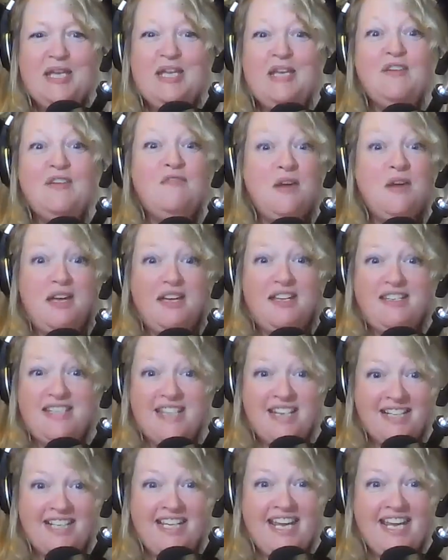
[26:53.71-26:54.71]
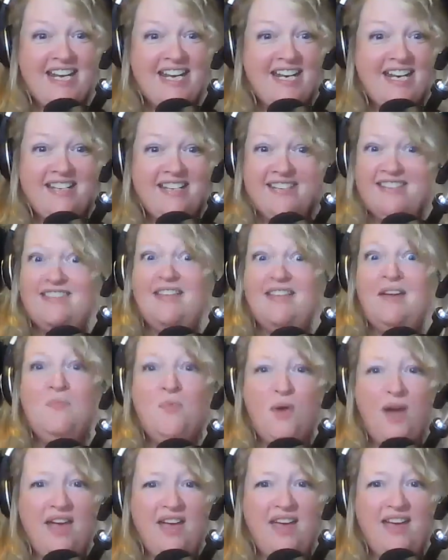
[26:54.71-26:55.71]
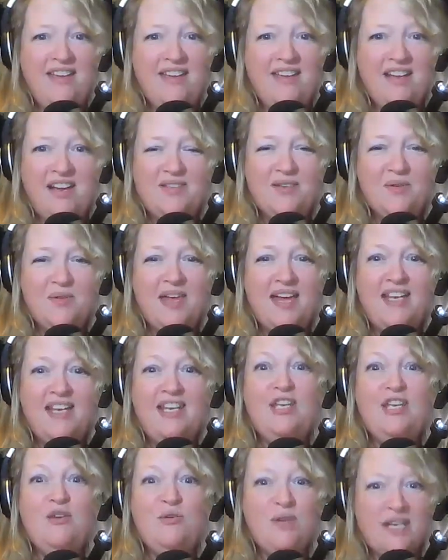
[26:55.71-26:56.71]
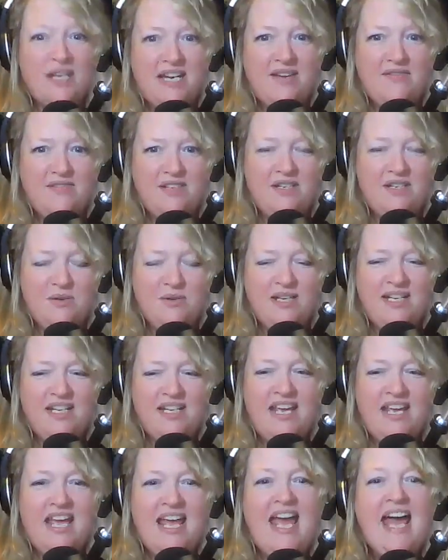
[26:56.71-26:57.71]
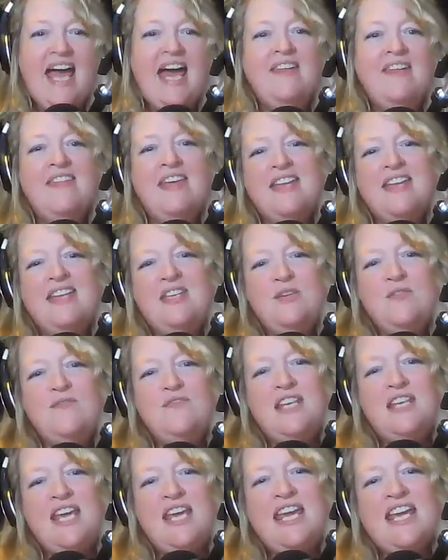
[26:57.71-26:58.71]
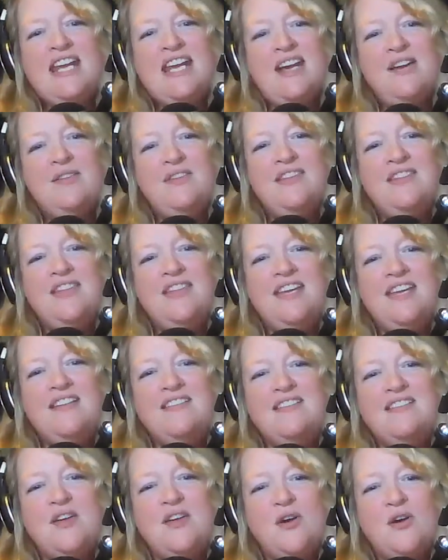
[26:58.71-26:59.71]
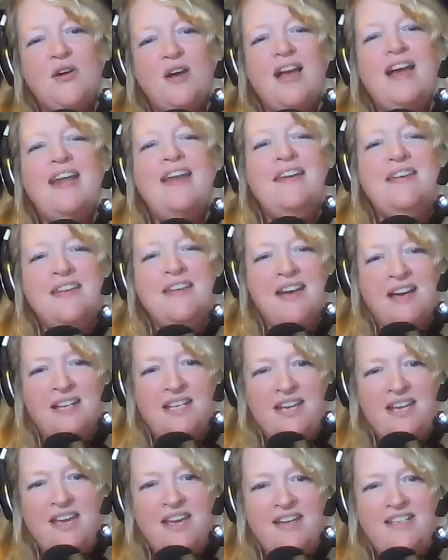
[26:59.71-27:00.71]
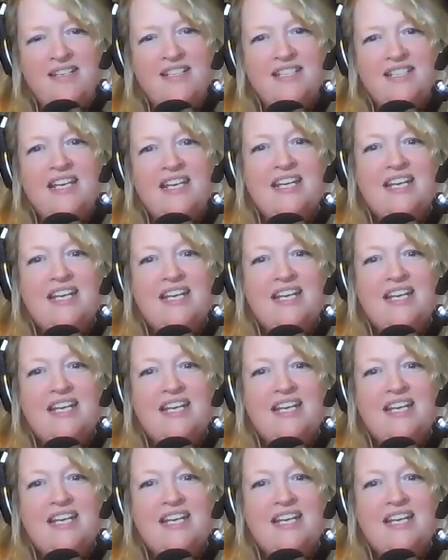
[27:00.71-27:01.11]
You've delegated in some way so that you didn't have to do it. And then you've taken out the things that are not yet.